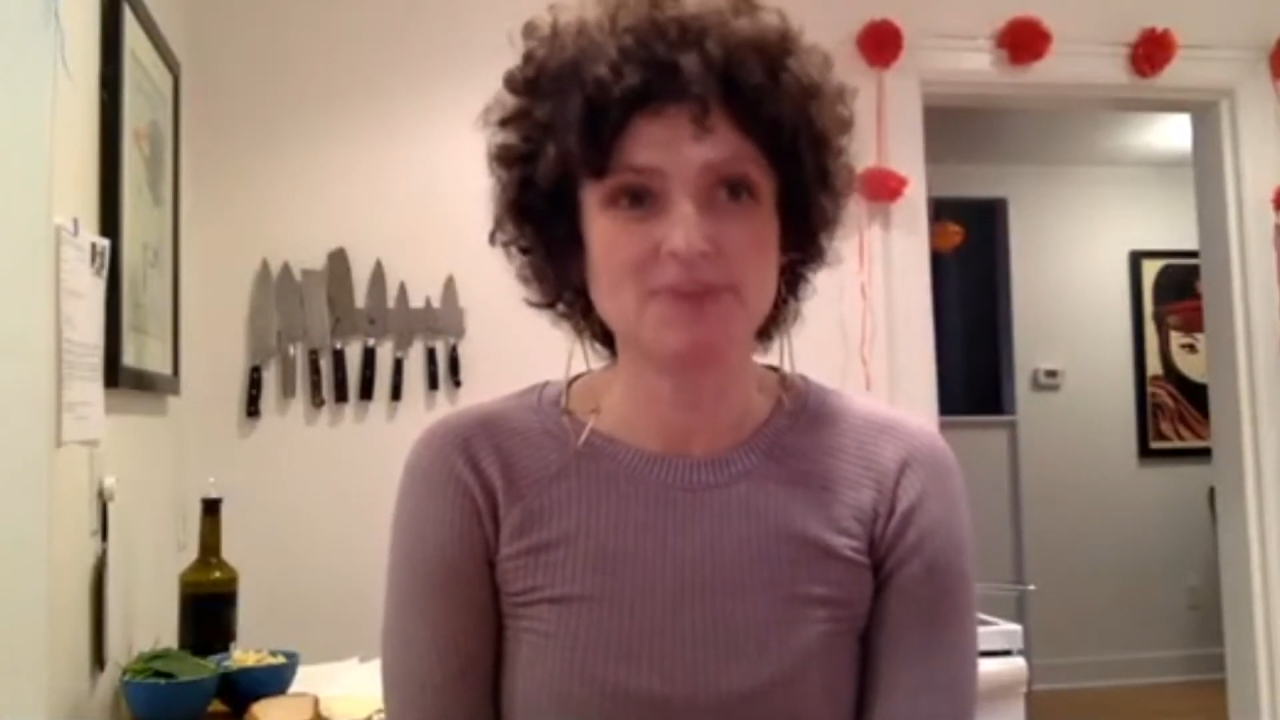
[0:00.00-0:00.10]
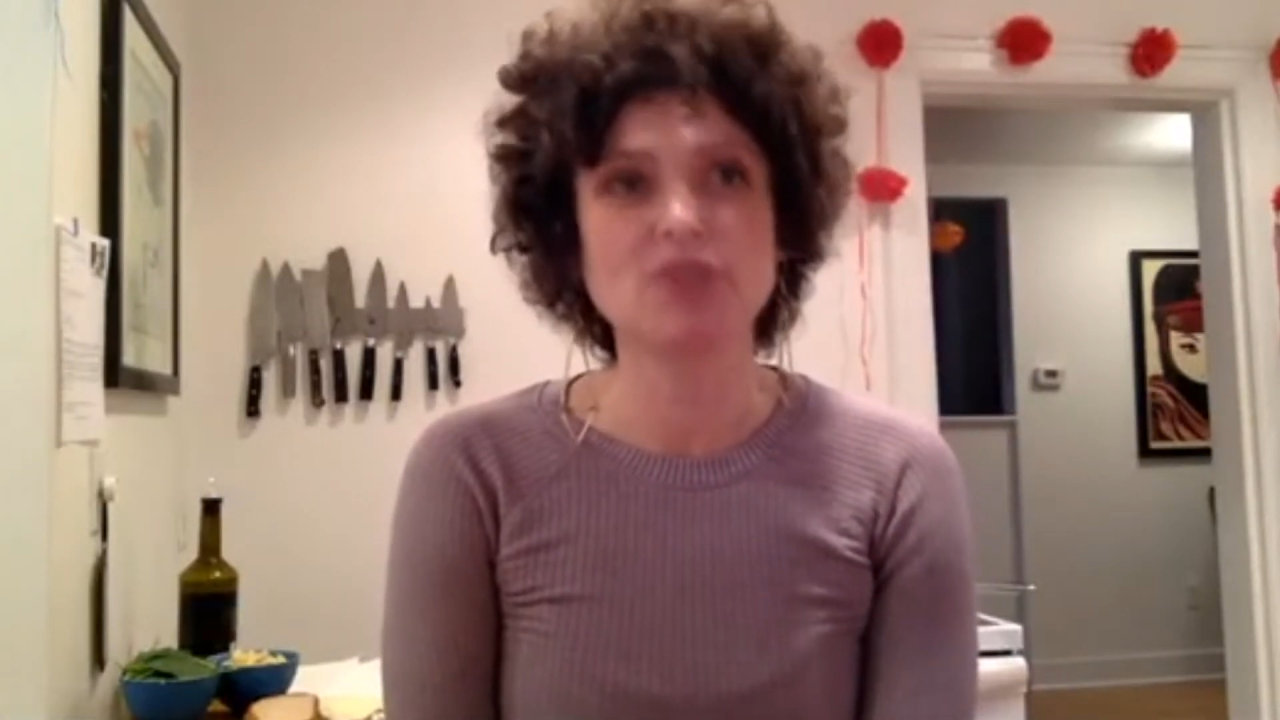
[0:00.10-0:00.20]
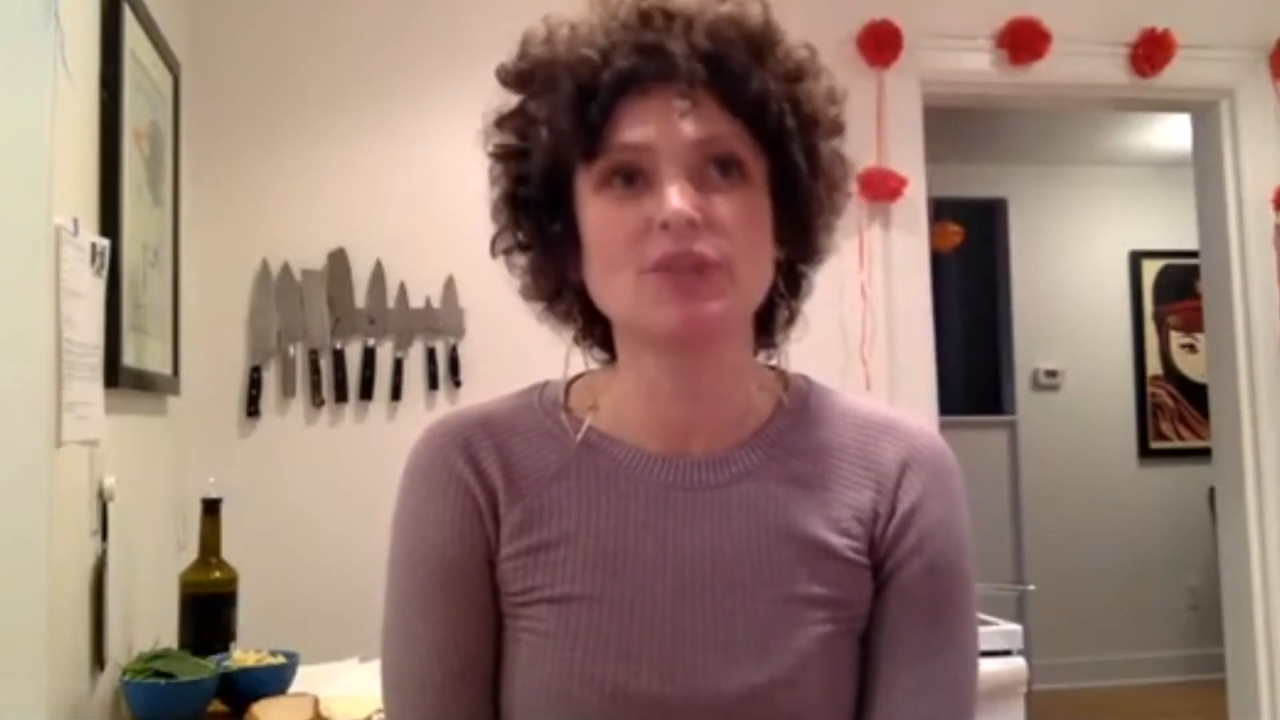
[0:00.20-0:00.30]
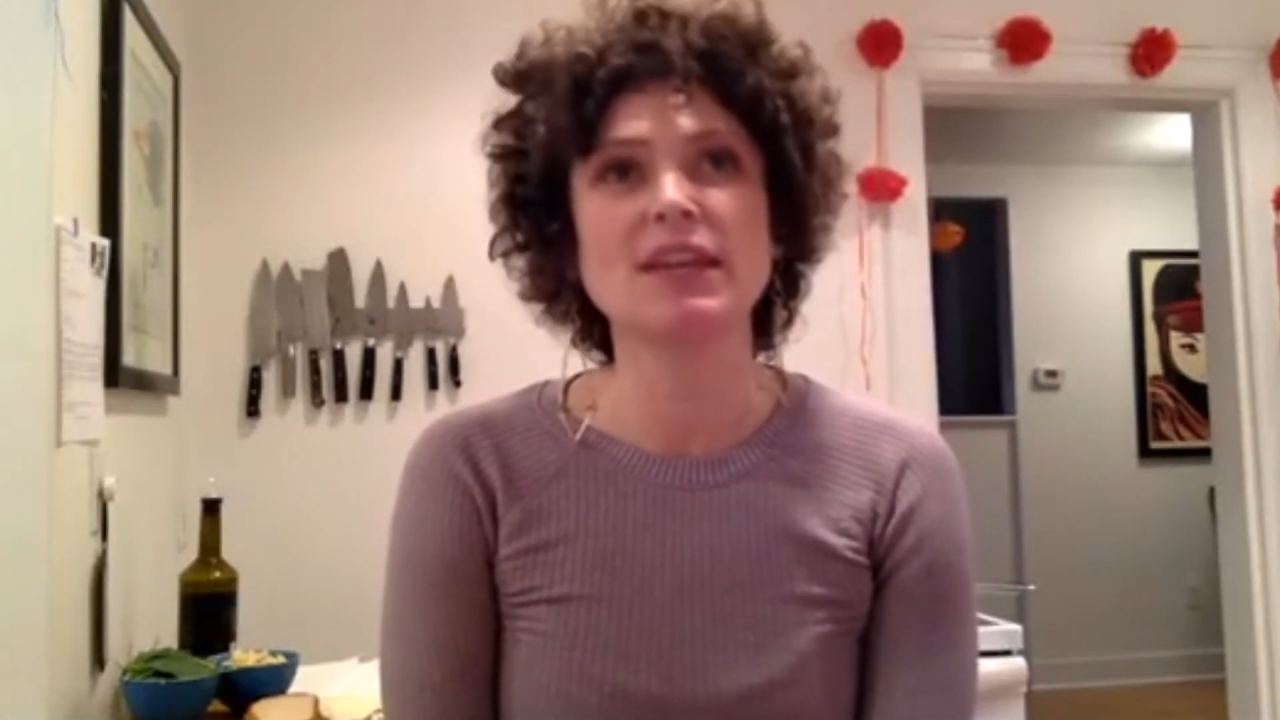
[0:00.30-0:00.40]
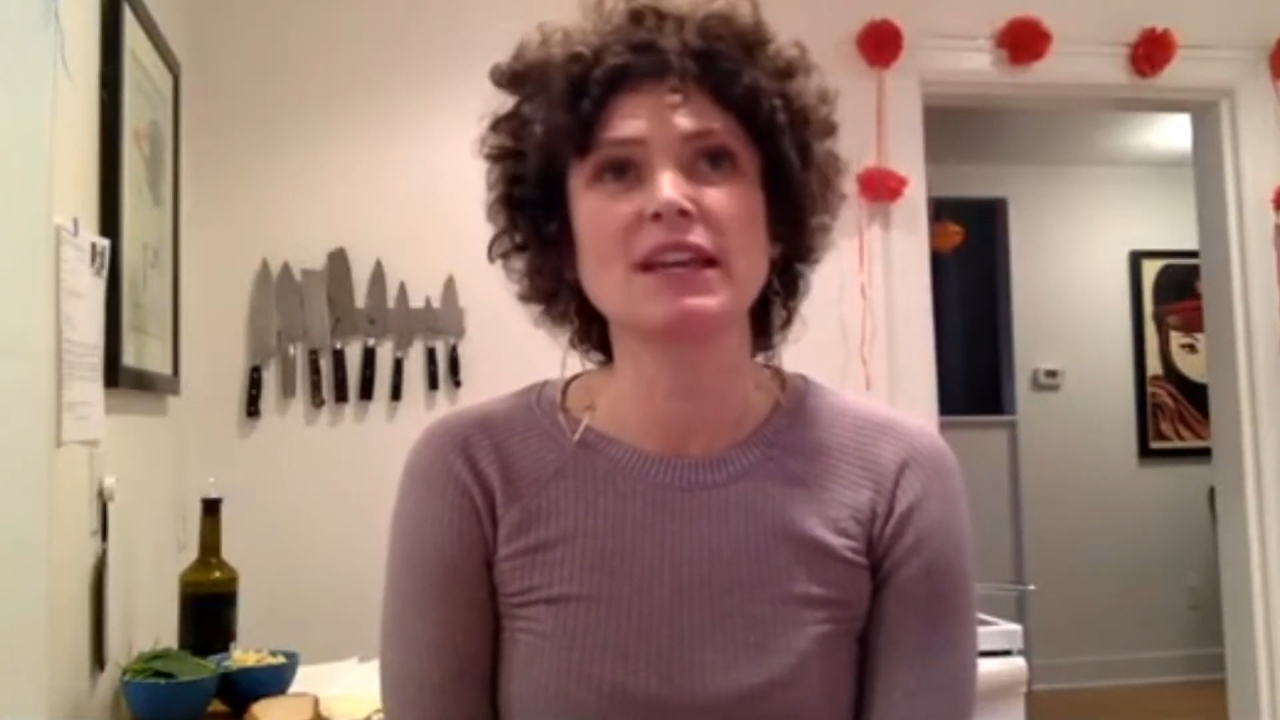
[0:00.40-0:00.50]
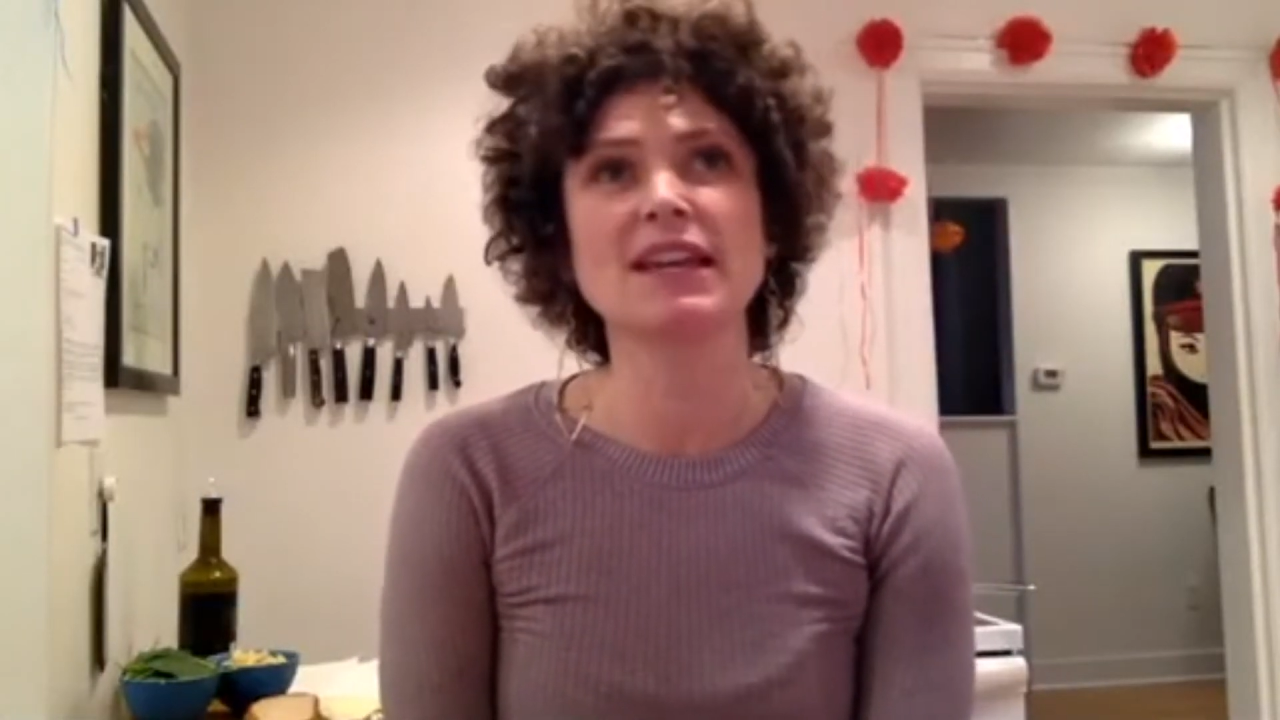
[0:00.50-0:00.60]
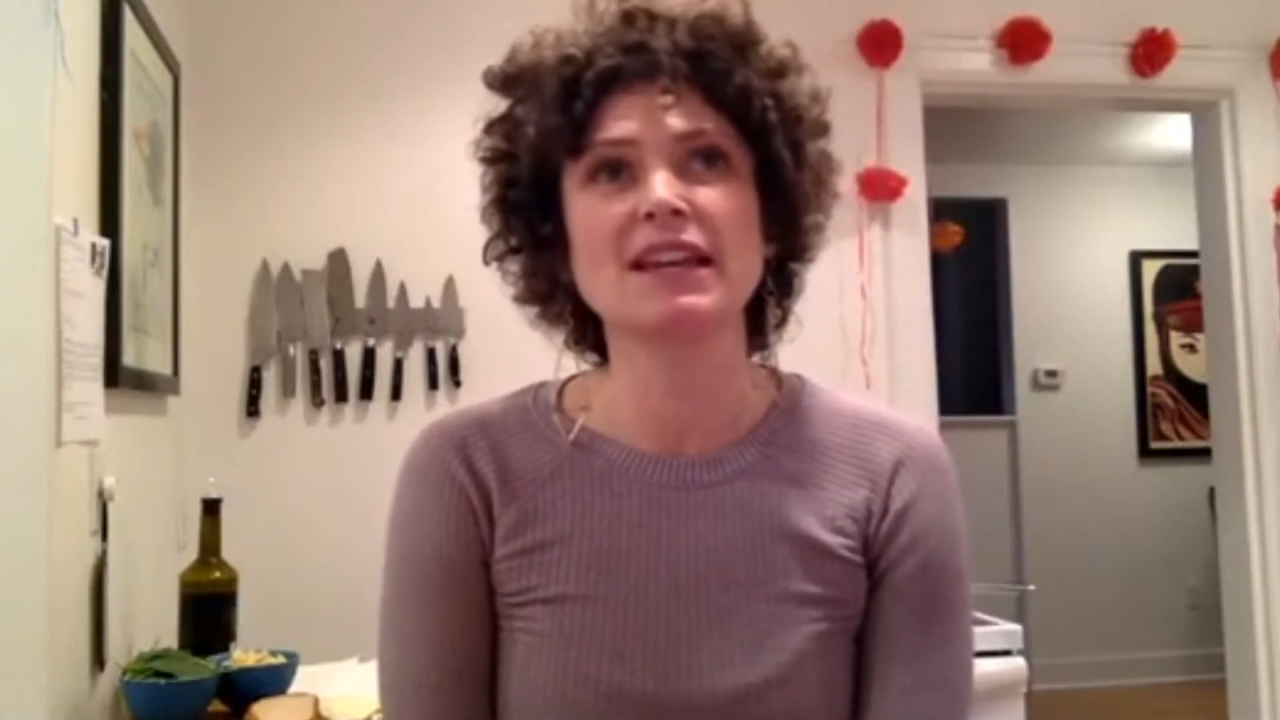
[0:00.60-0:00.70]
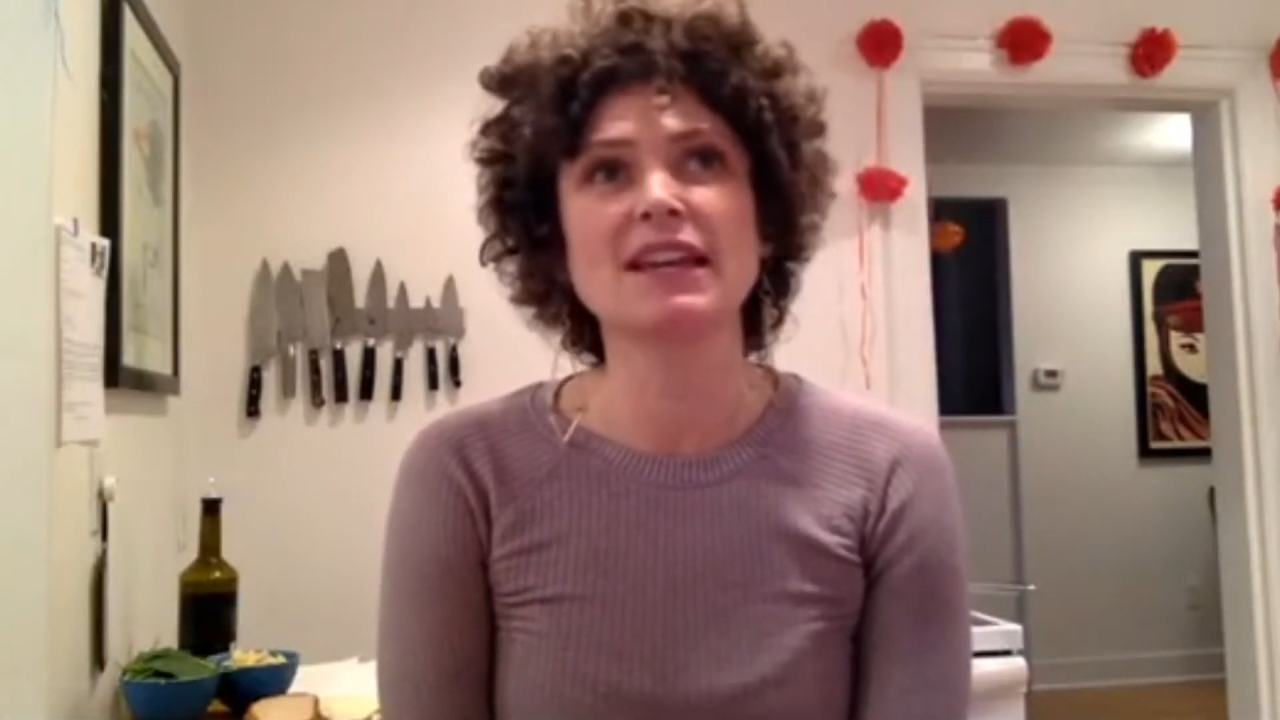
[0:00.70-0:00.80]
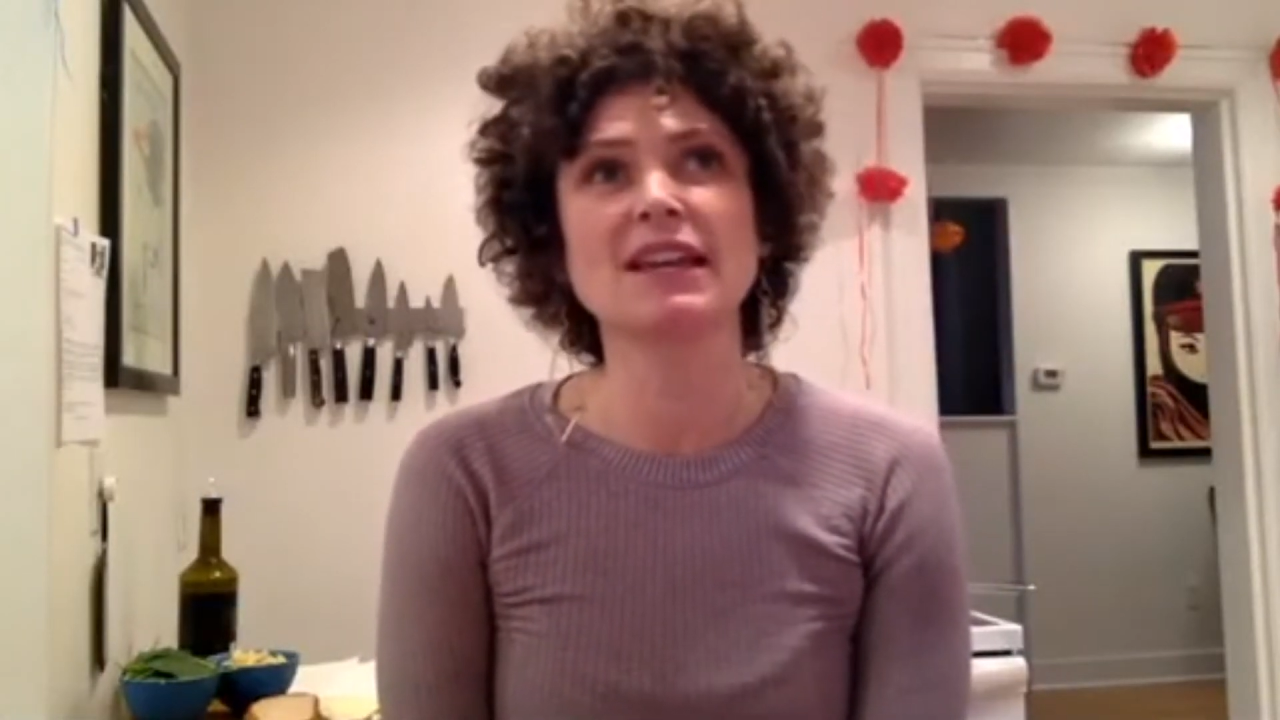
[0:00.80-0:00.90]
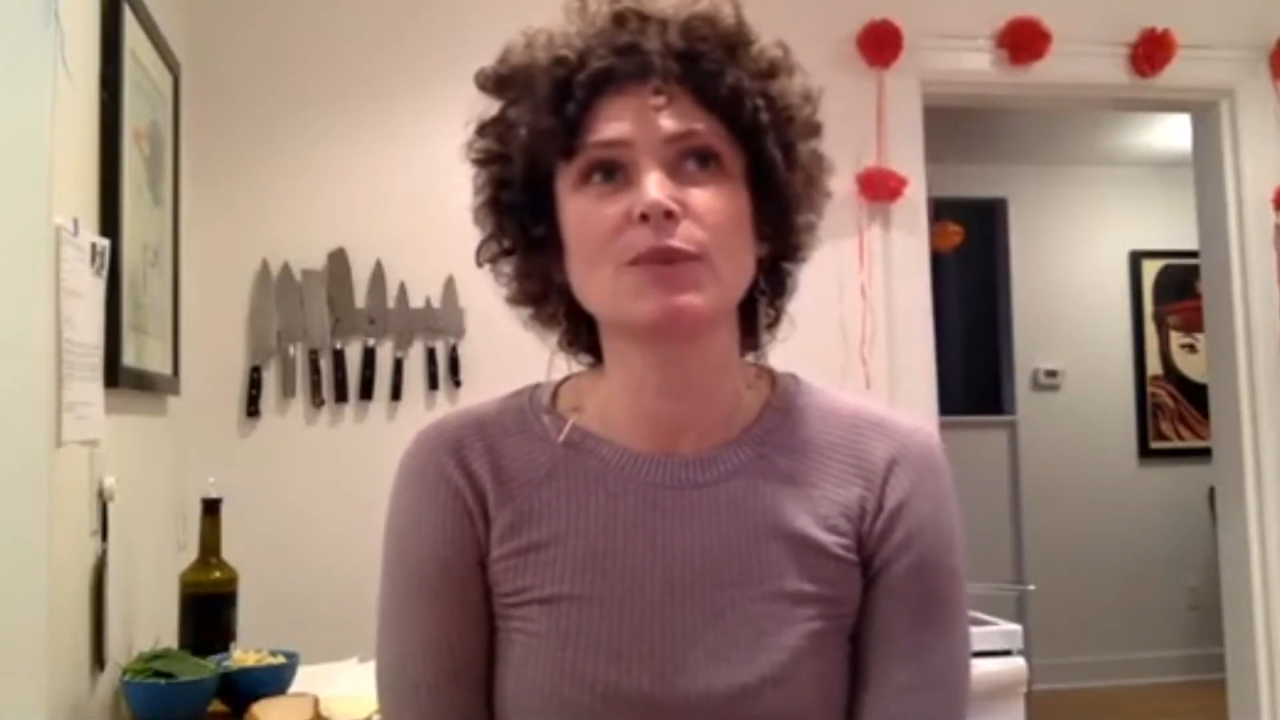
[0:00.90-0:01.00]
so
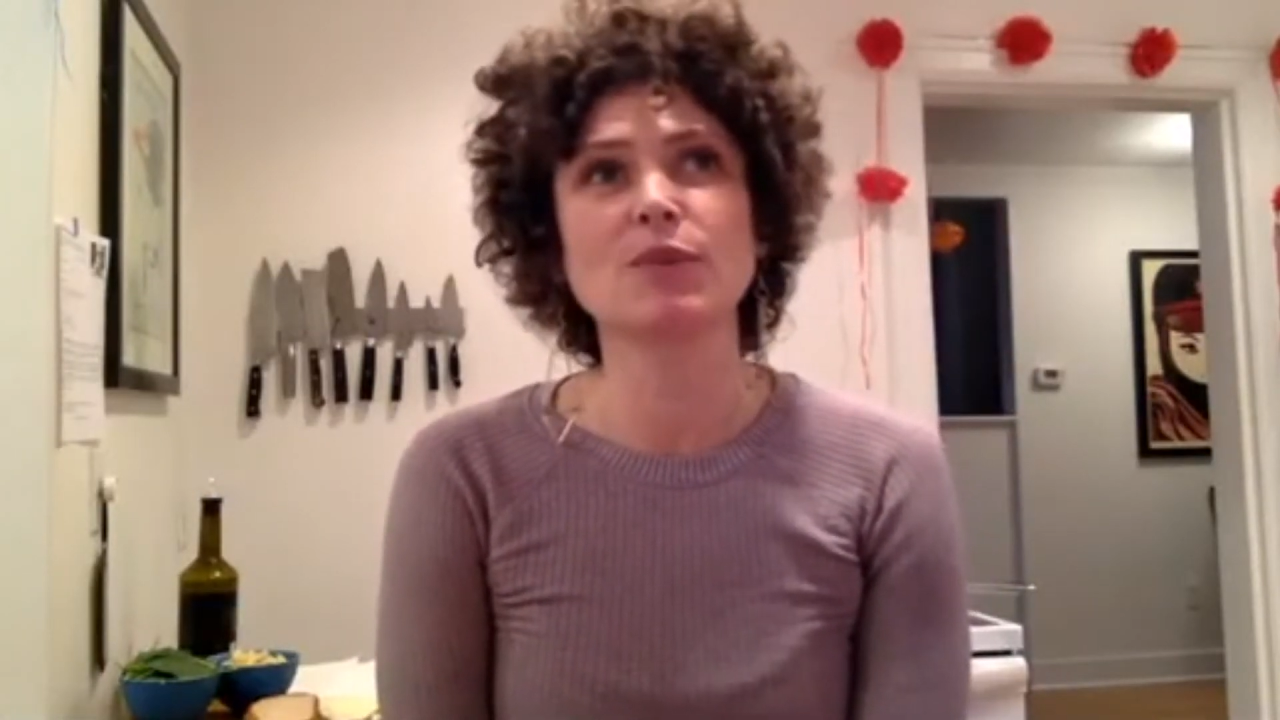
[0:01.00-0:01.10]
they